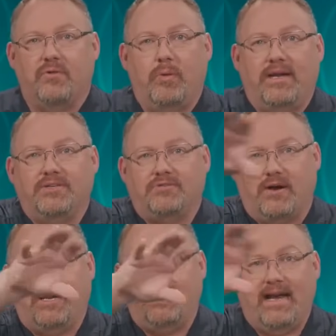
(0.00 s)
We can just
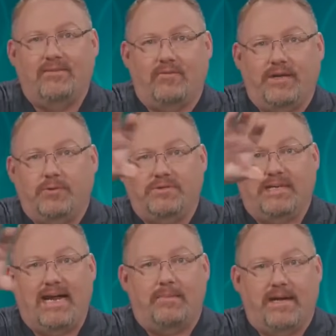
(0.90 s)
write natively to a
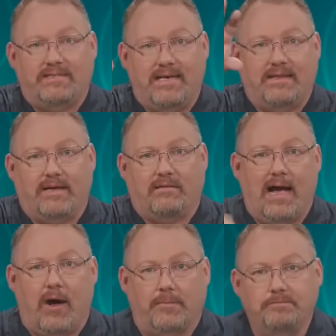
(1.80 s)
database in the cloud.